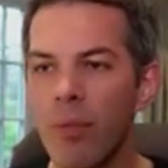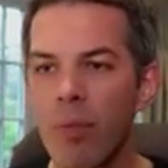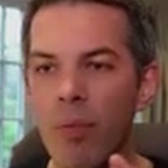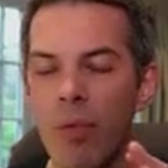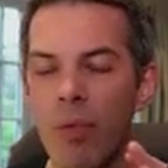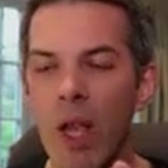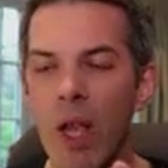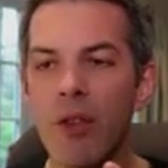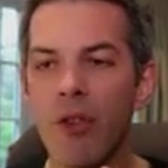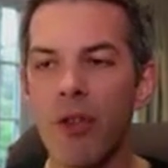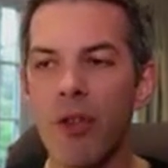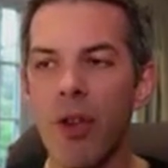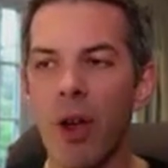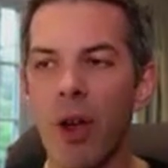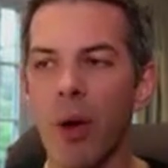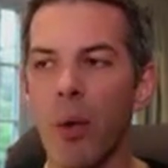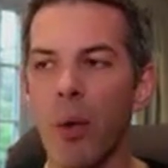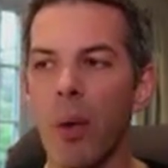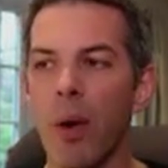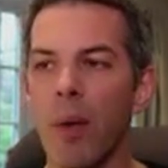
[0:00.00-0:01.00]
And
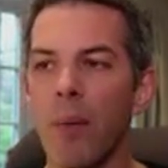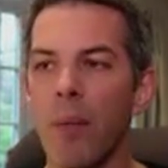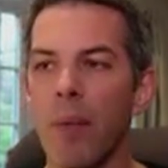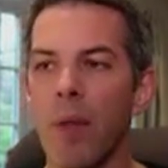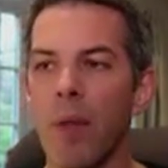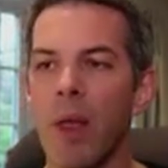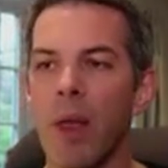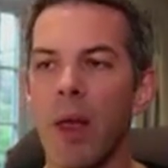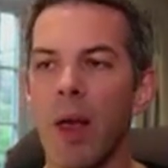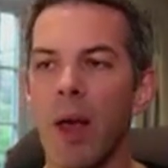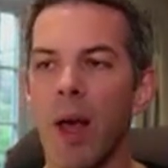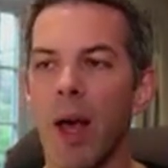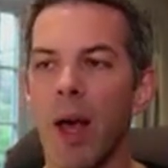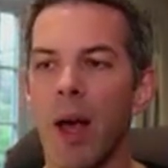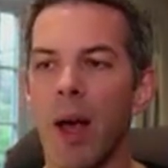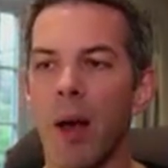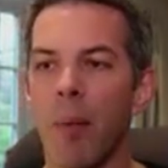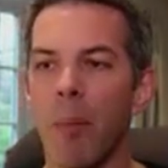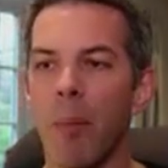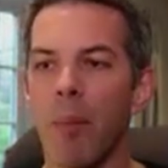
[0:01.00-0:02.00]
so
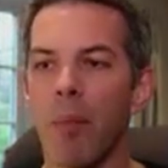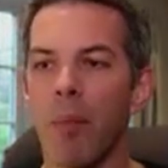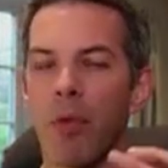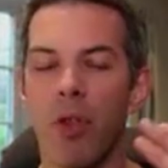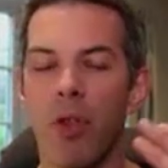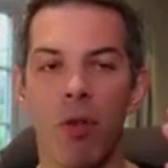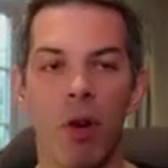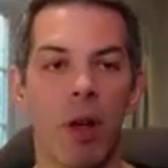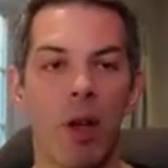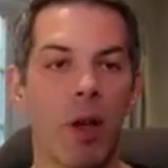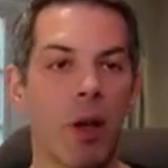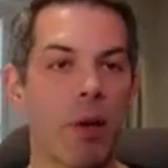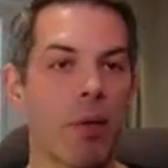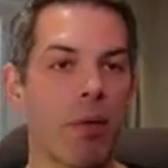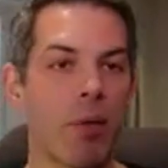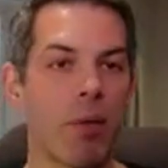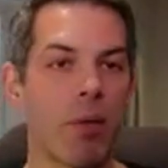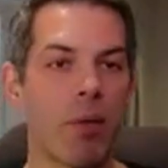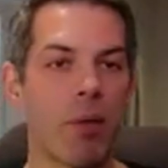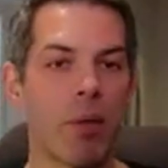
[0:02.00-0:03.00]
there
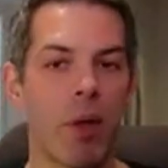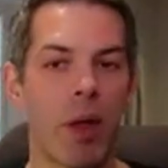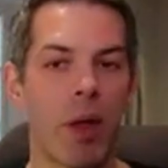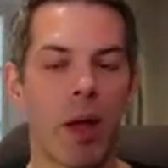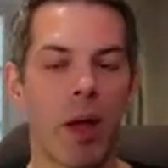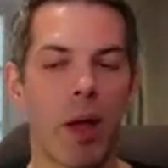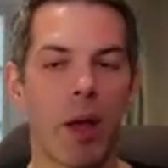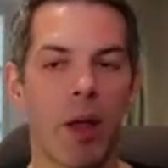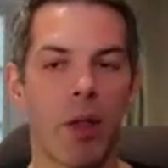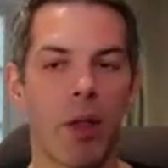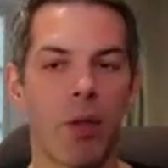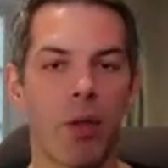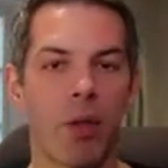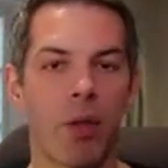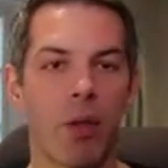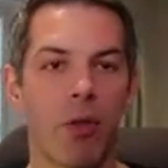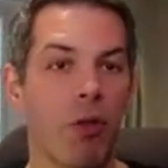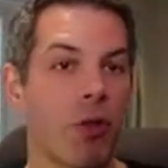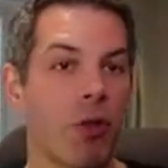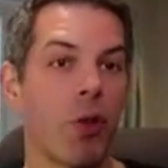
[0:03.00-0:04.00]

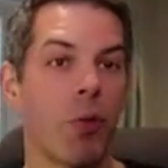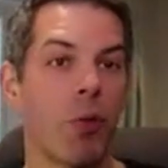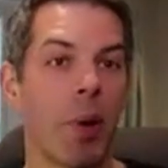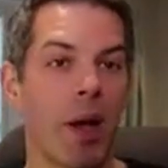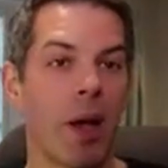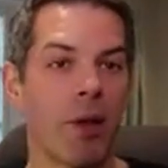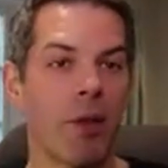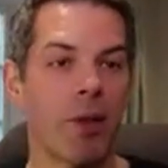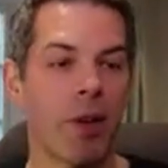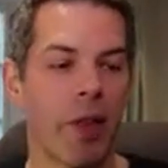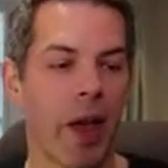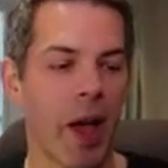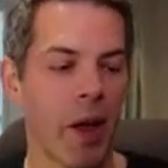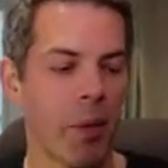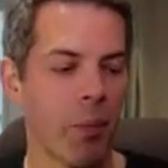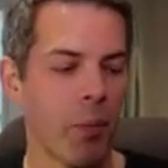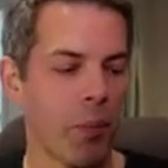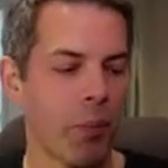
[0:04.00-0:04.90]
are two parts to that.